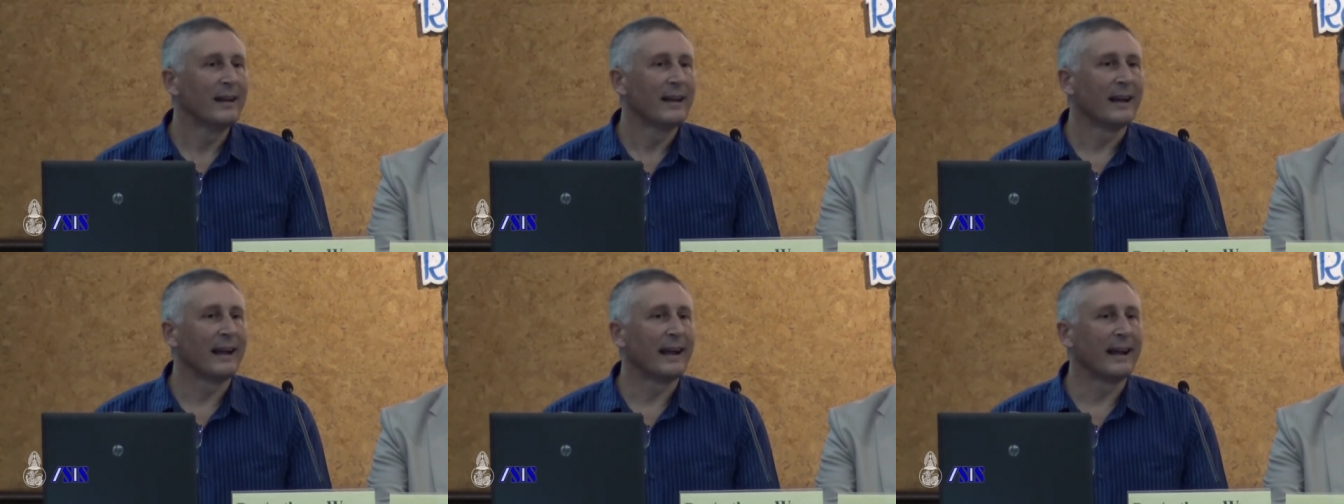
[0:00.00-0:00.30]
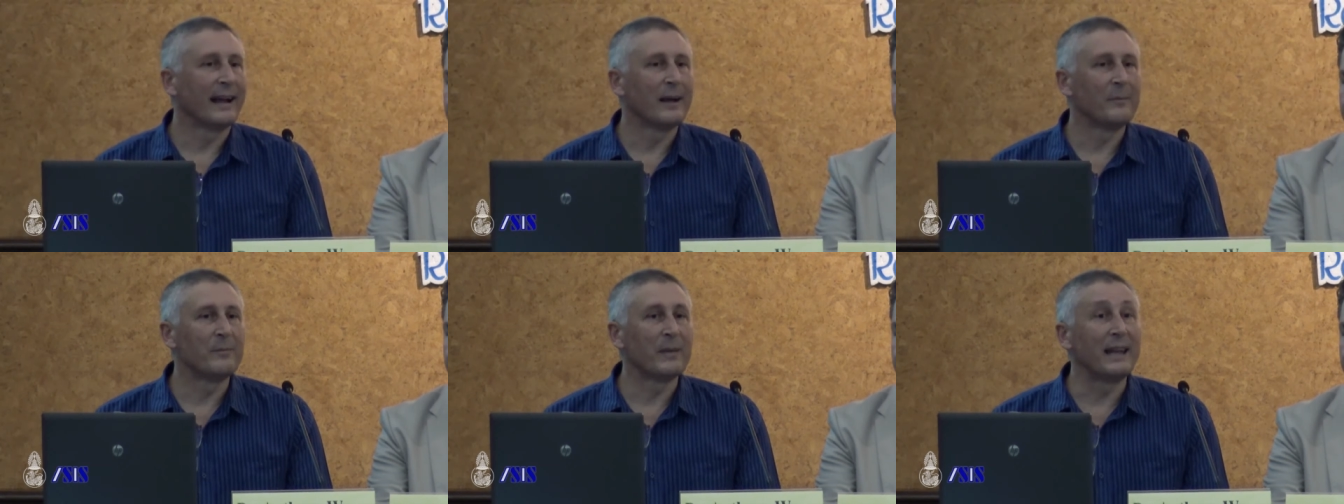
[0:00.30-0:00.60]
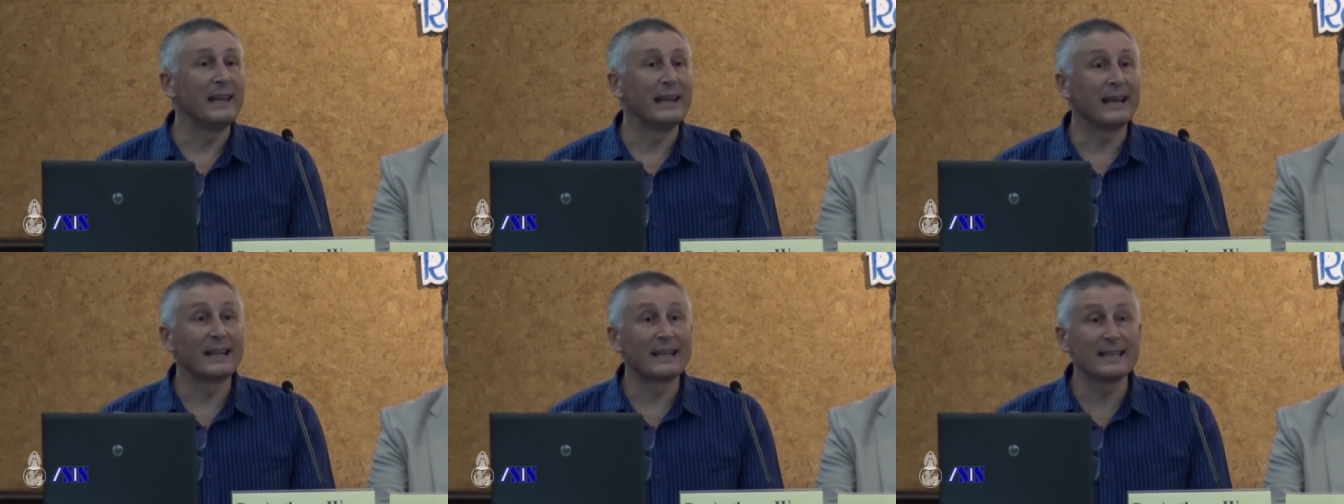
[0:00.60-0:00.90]

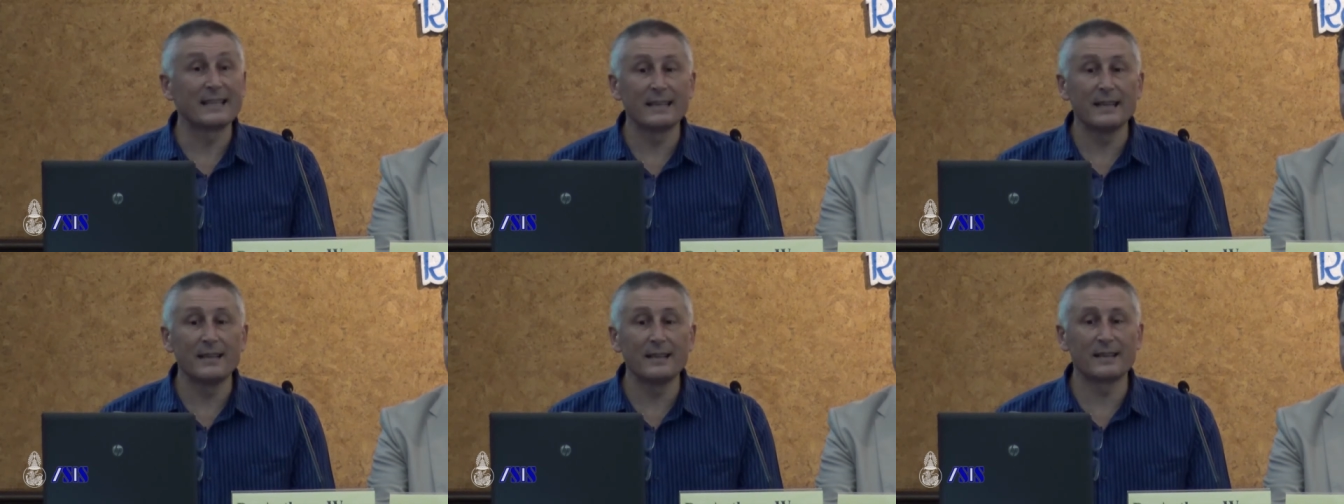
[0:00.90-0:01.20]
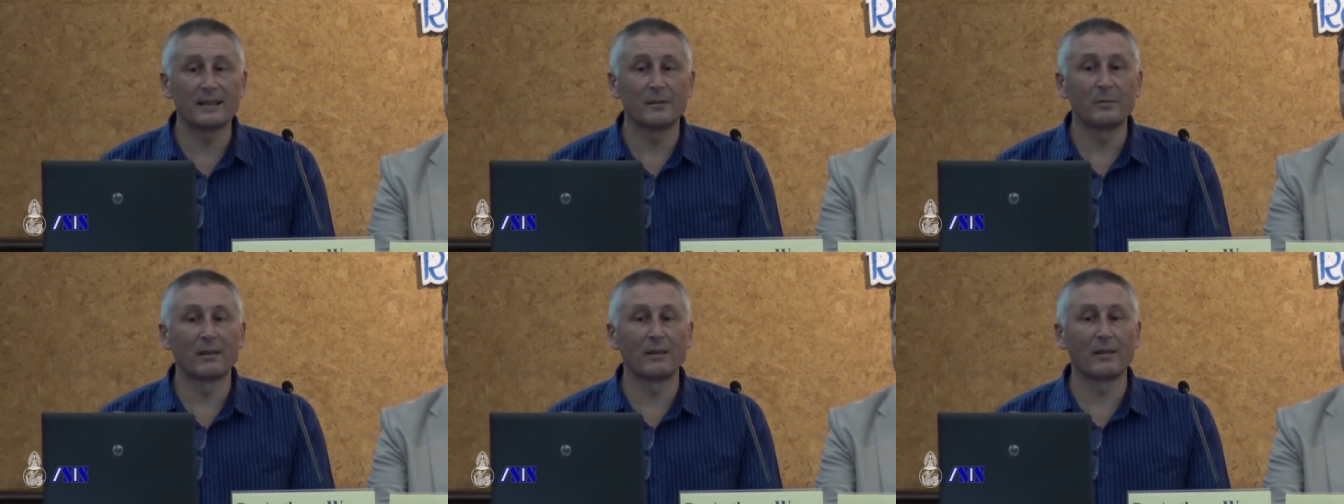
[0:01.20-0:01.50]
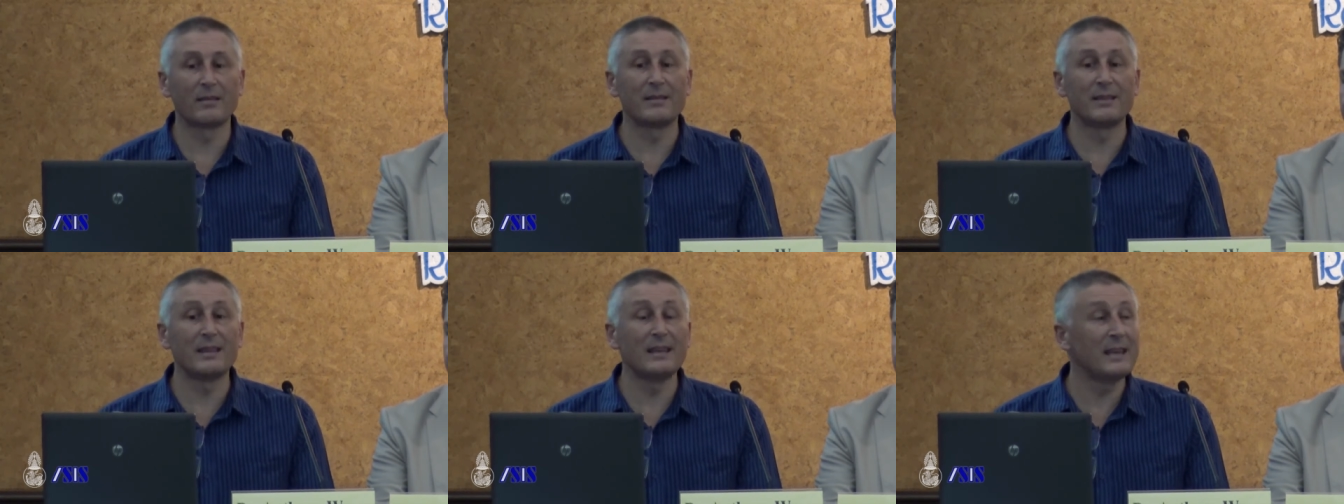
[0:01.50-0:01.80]
analyses, some of the
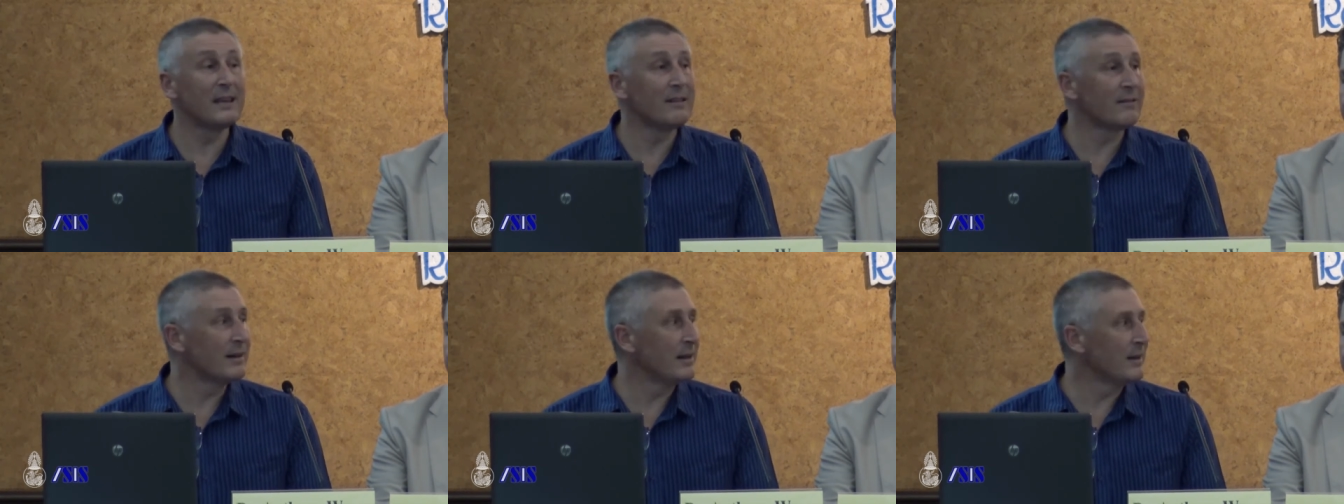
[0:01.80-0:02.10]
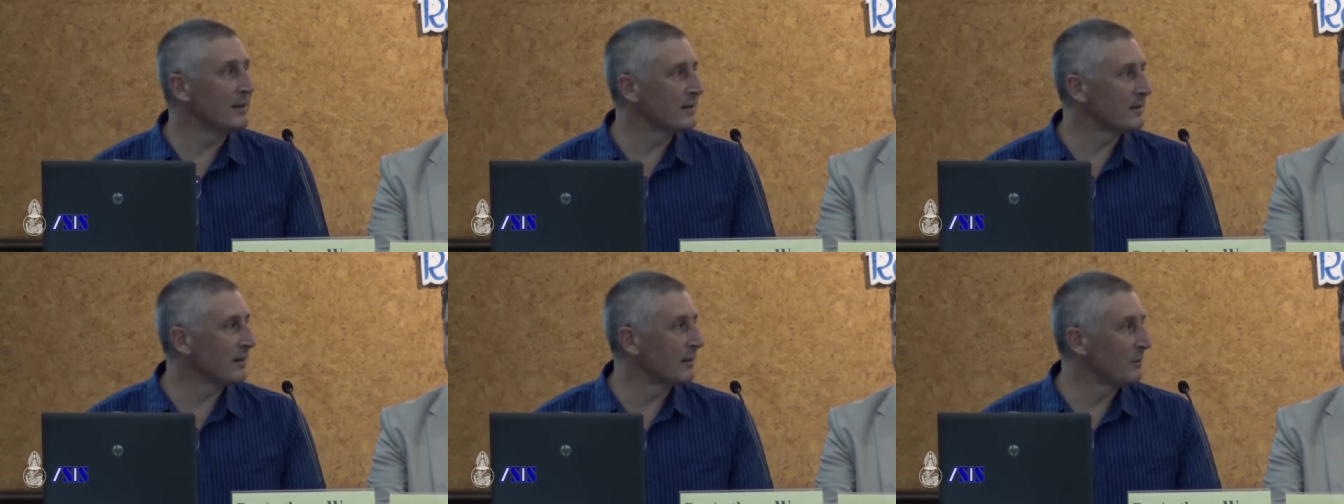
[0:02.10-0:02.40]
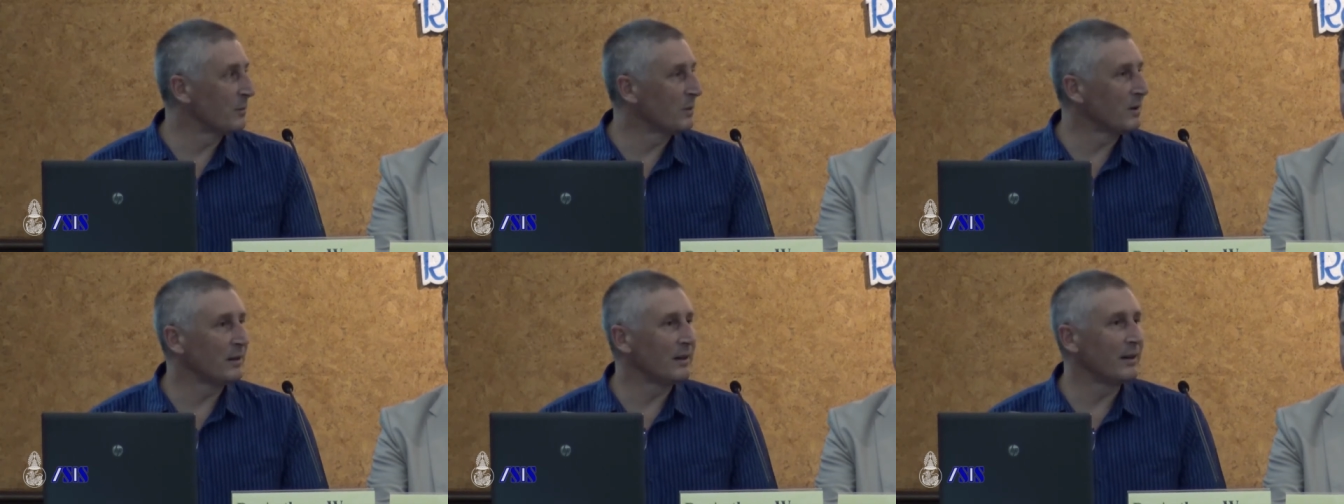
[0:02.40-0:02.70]
theories
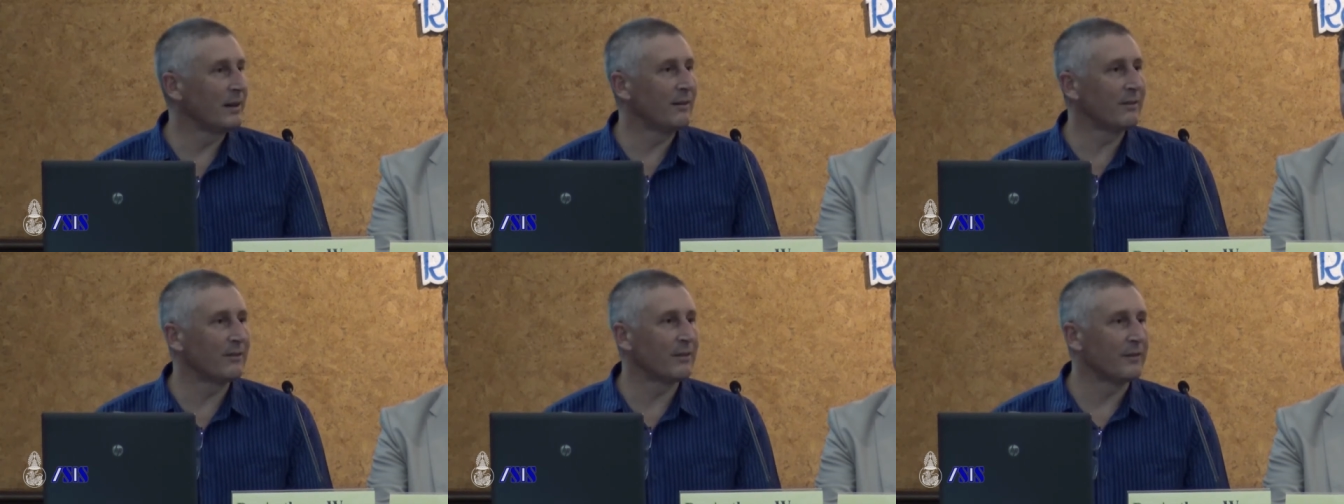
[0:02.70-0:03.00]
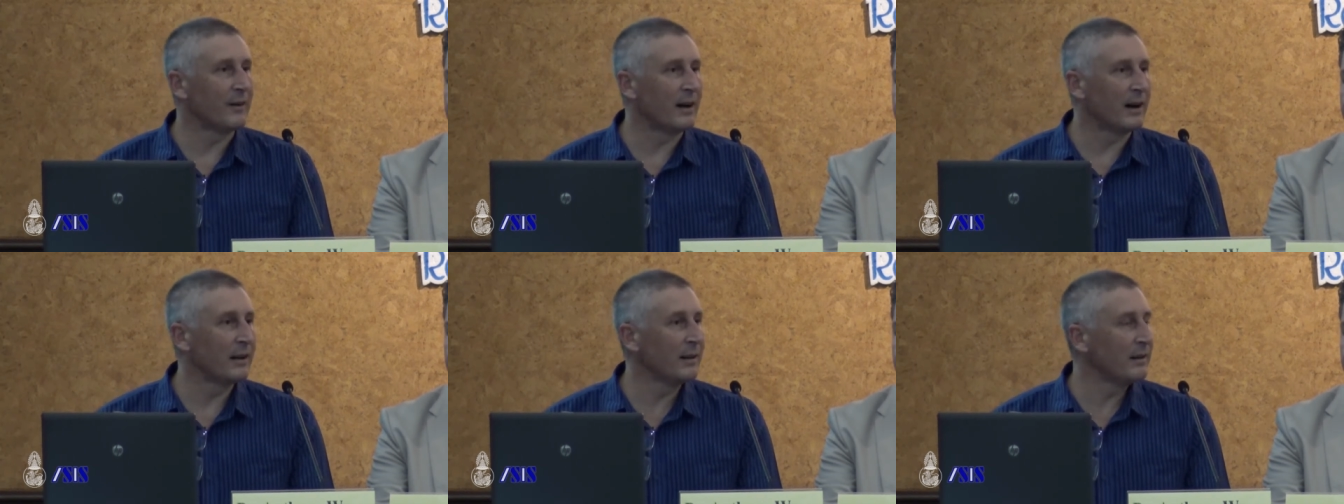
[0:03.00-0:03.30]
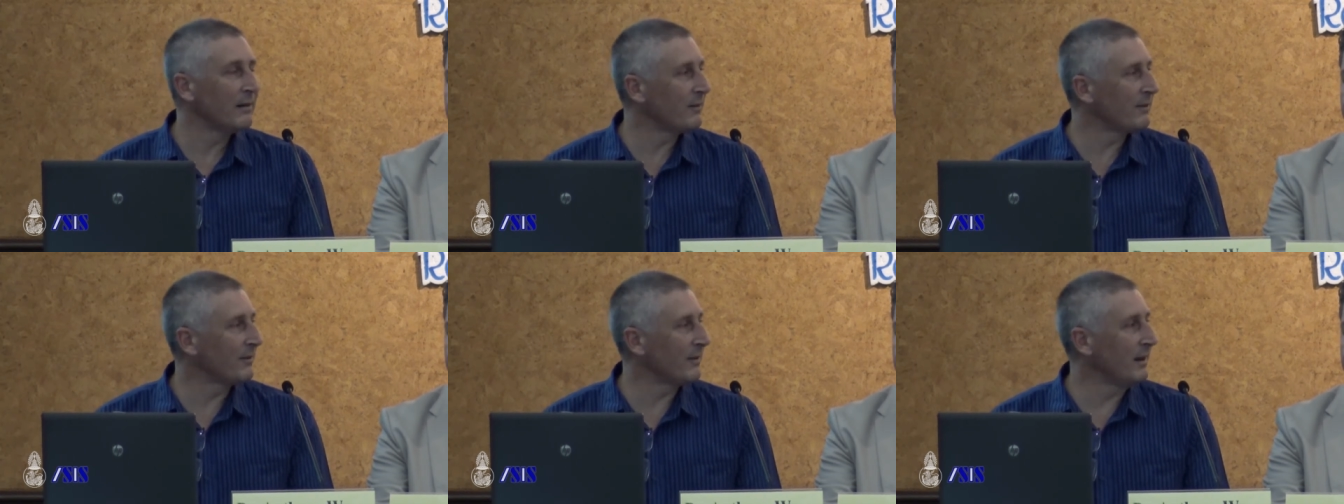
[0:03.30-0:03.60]
of what leads to
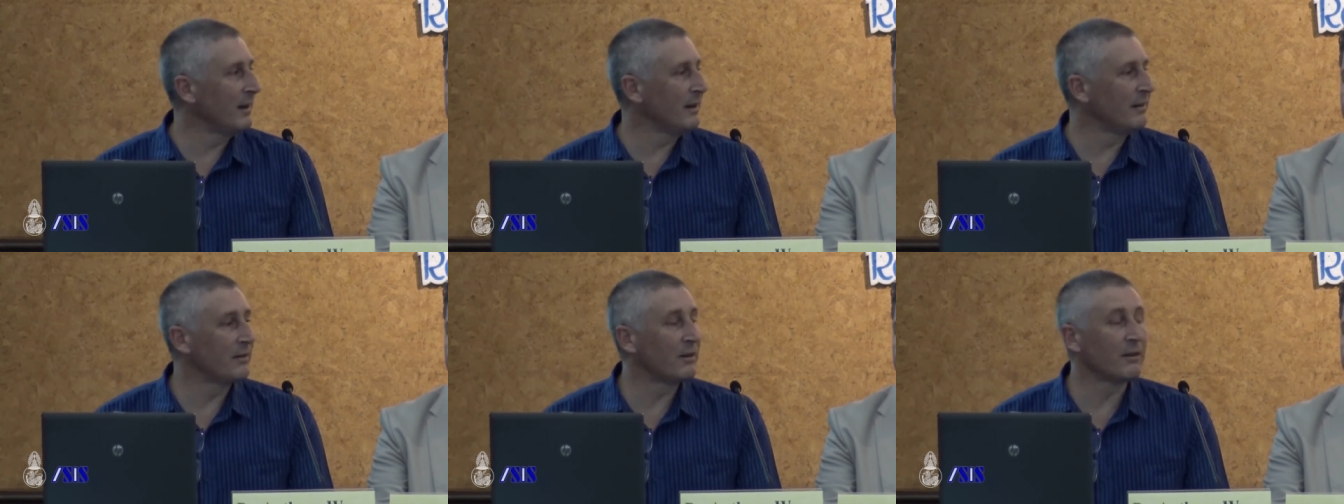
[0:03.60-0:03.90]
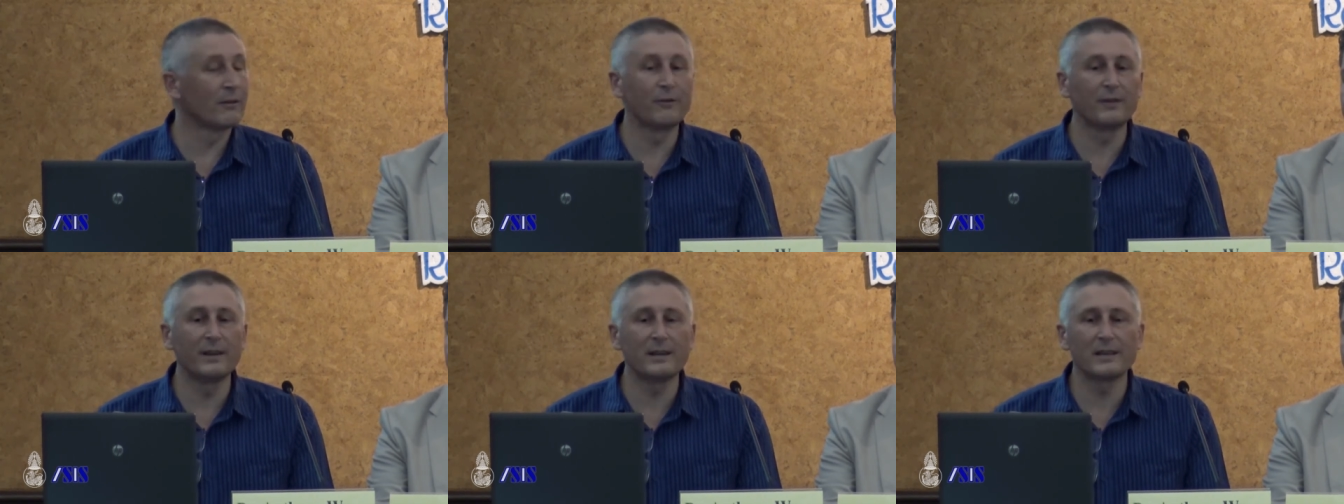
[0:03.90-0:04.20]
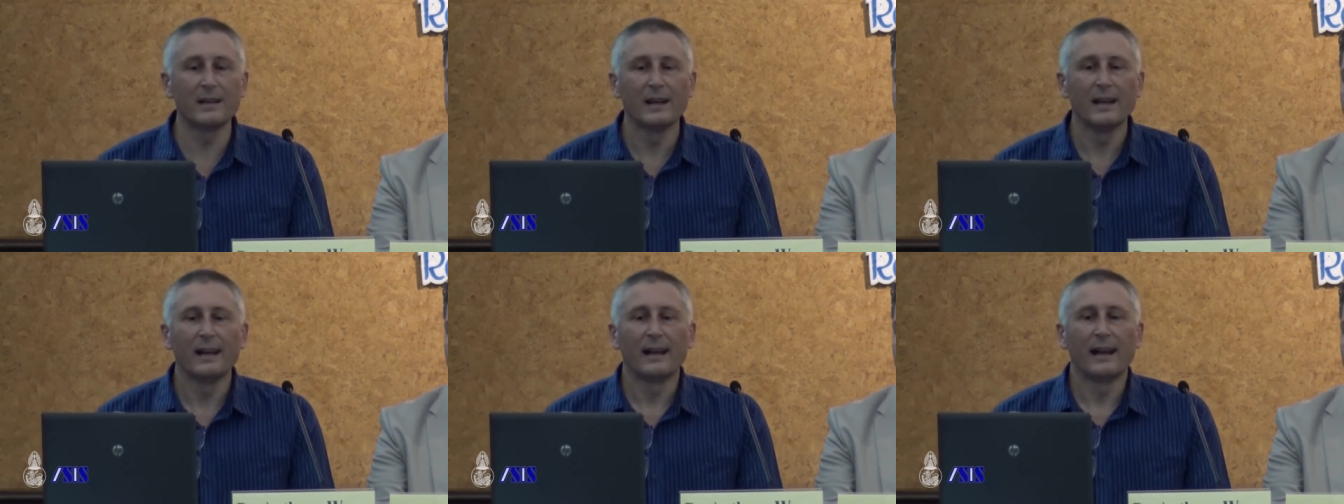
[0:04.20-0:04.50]
violence in conflict,